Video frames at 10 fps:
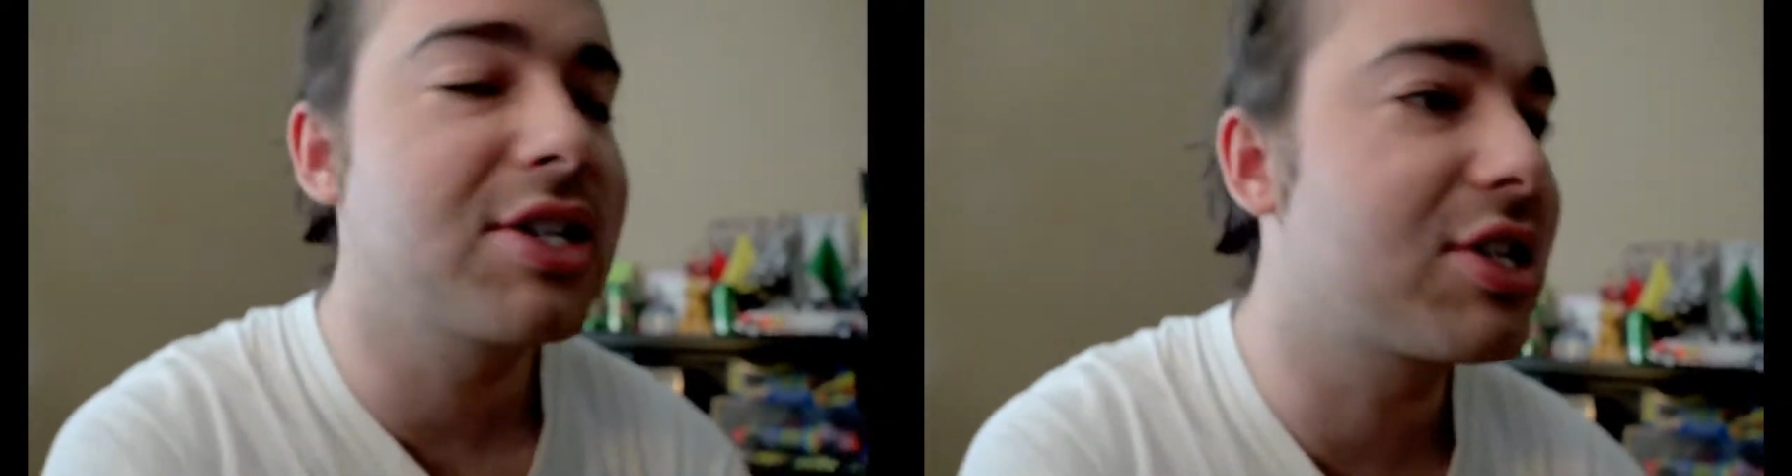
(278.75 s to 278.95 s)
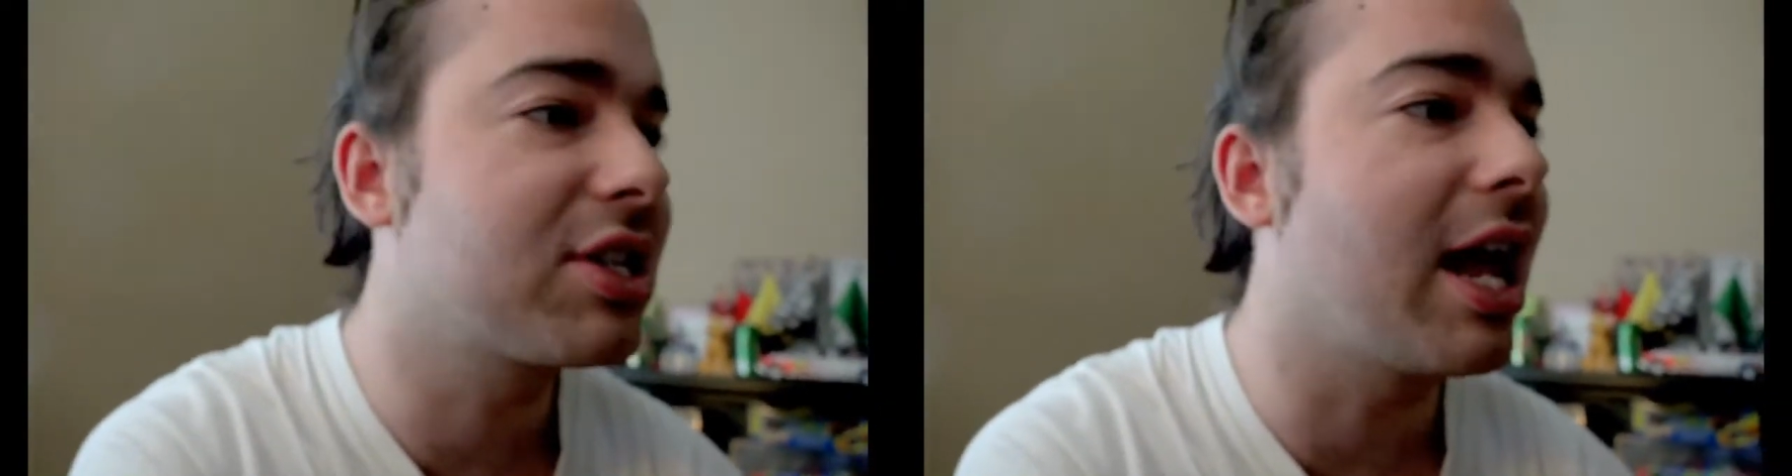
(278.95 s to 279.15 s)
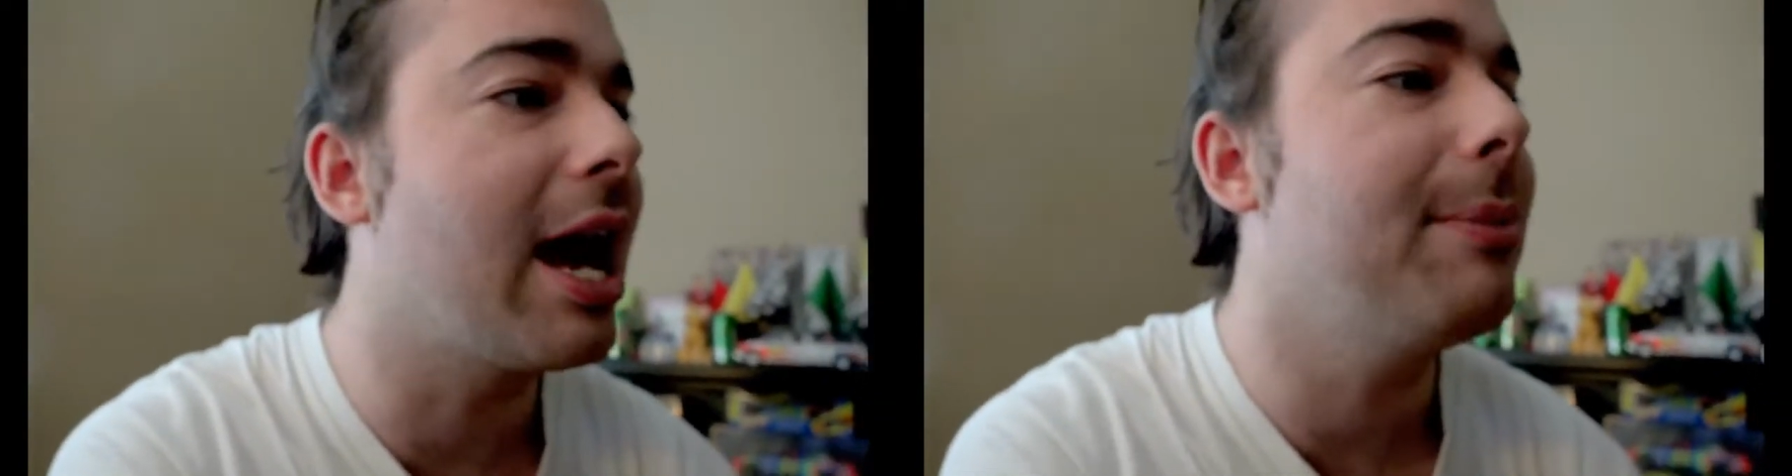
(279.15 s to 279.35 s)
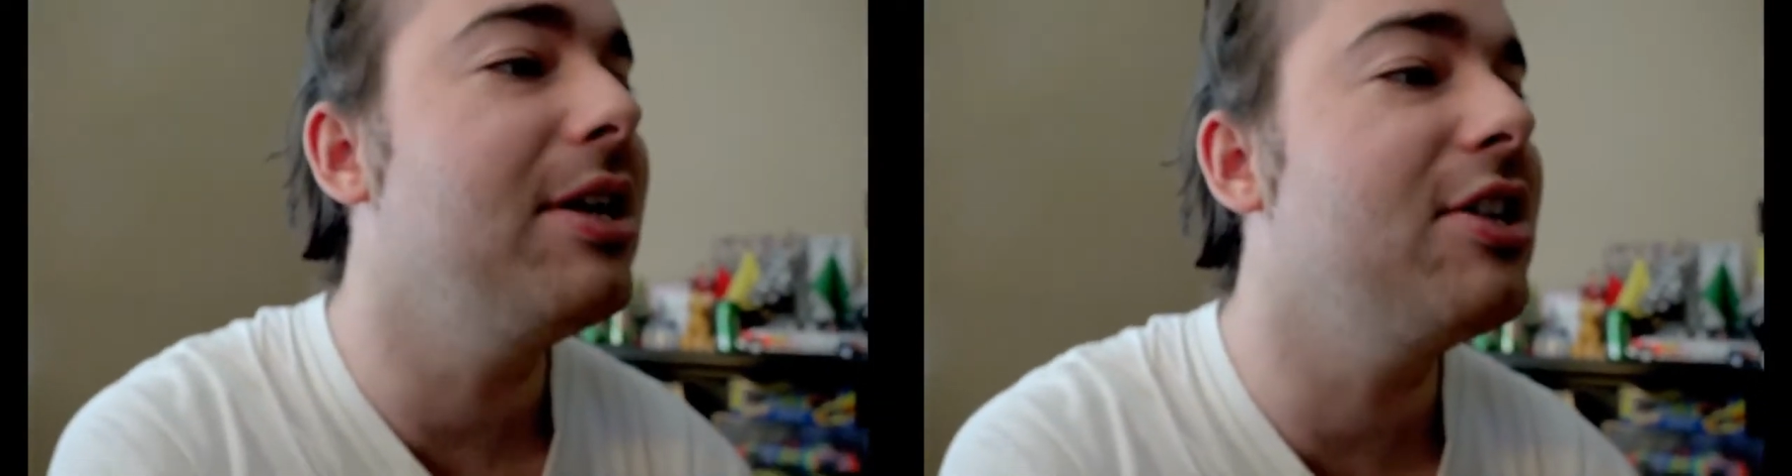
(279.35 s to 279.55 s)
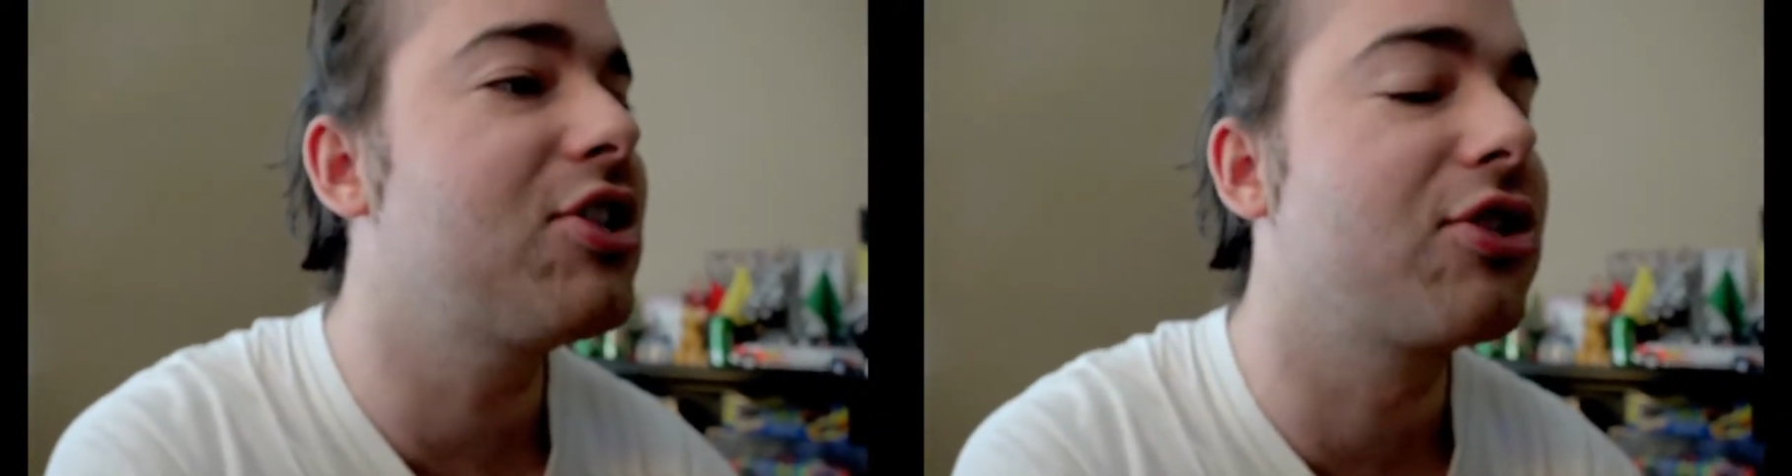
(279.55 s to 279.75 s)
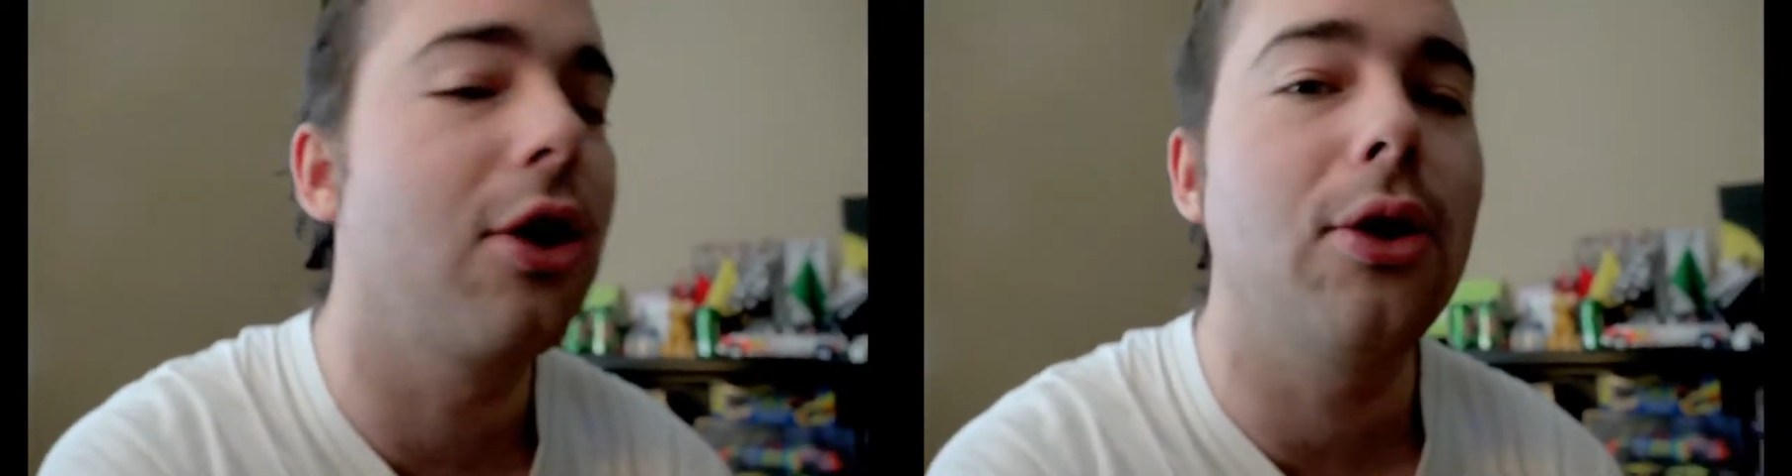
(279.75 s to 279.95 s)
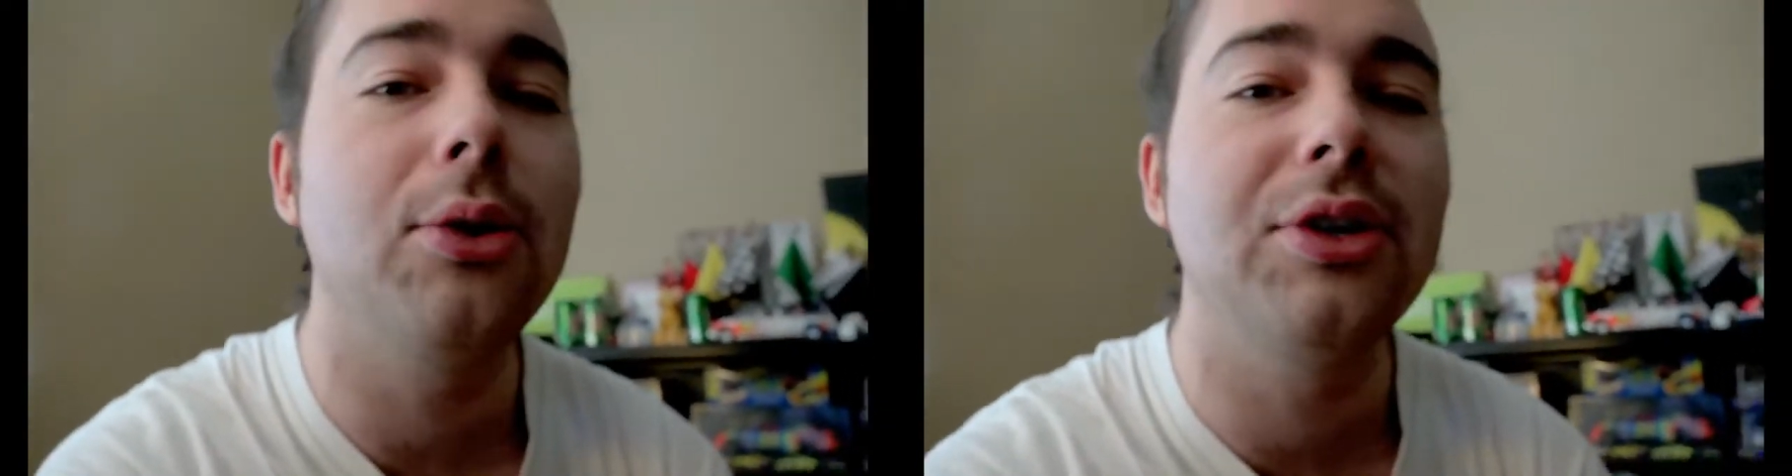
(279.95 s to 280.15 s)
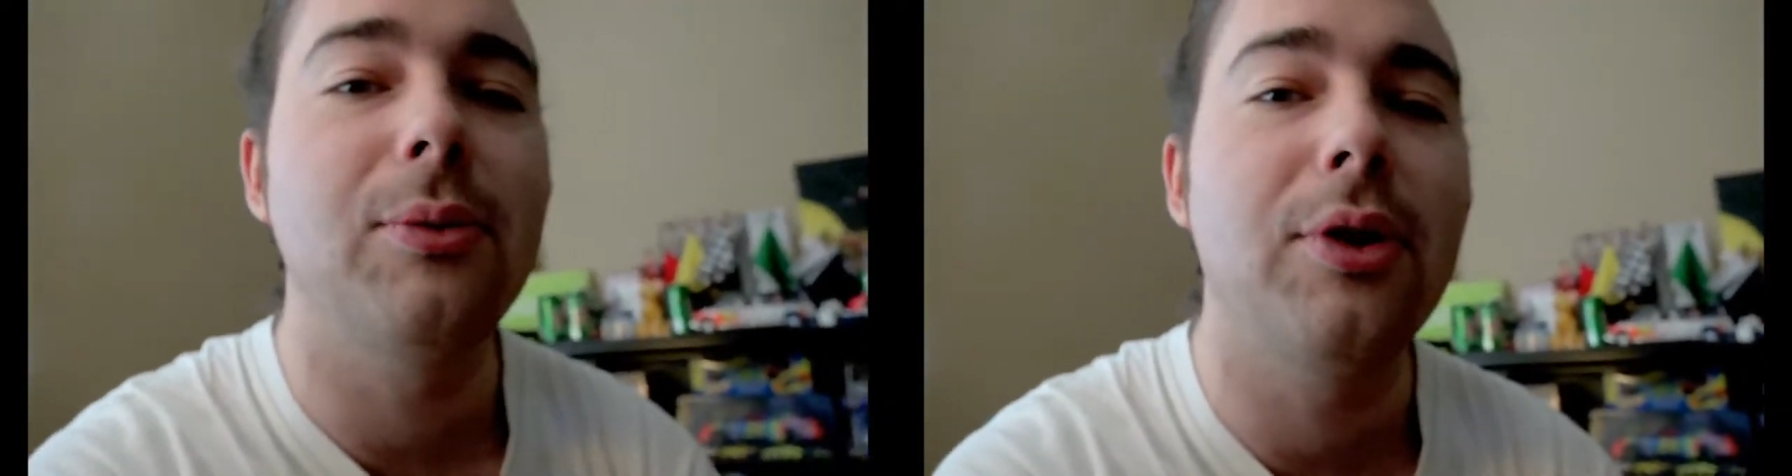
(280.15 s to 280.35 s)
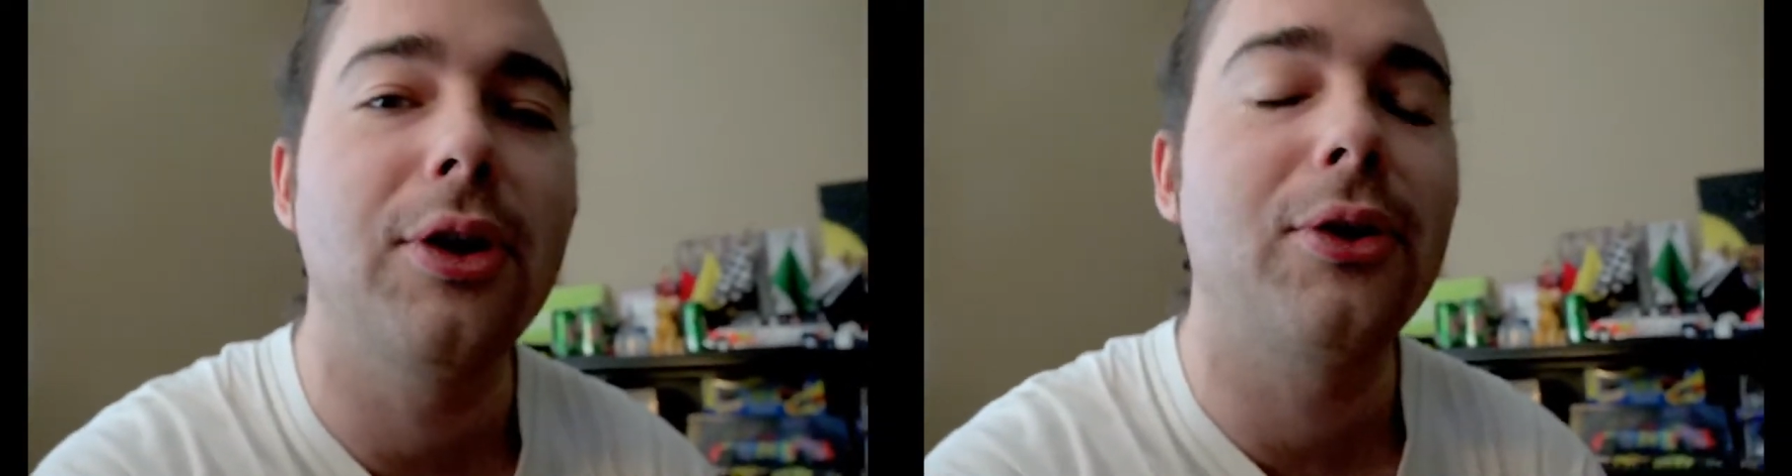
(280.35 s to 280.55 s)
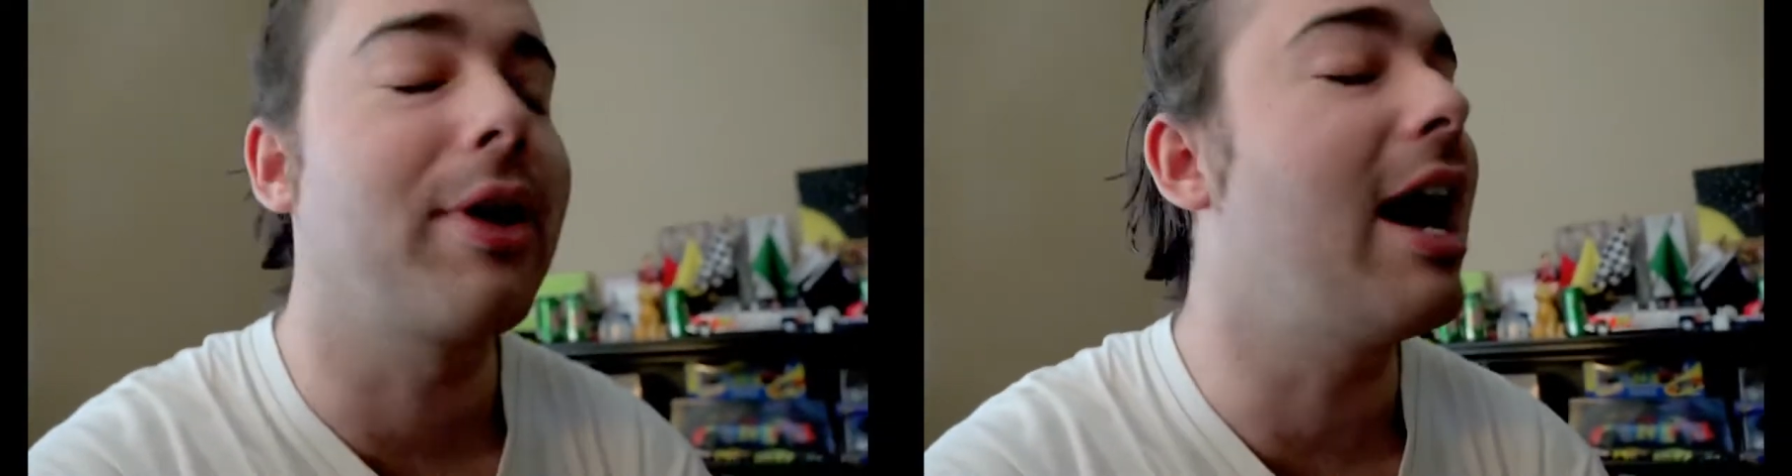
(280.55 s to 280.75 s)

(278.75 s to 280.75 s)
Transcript: slobbiest girl in the world.